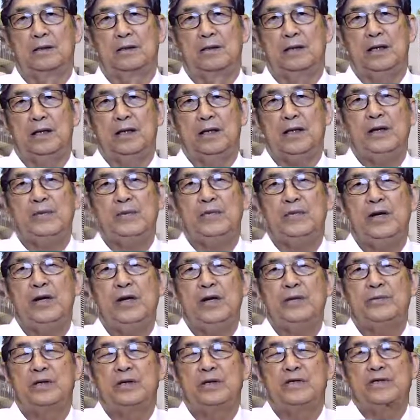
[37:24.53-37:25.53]

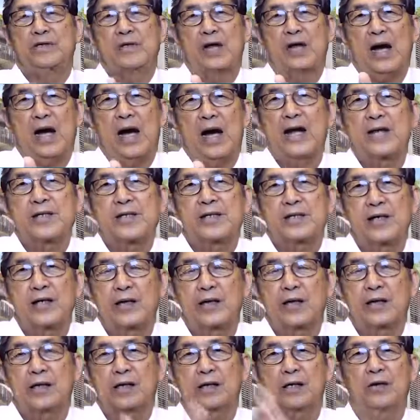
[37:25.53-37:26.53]
Abraham gives
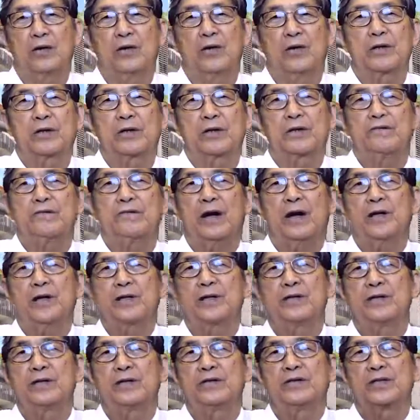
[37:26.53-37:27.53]
Isaac, God the Father
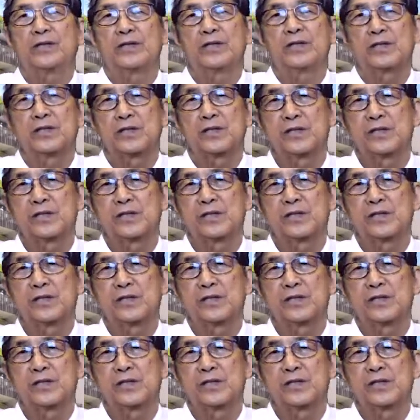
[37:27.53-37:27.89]
gives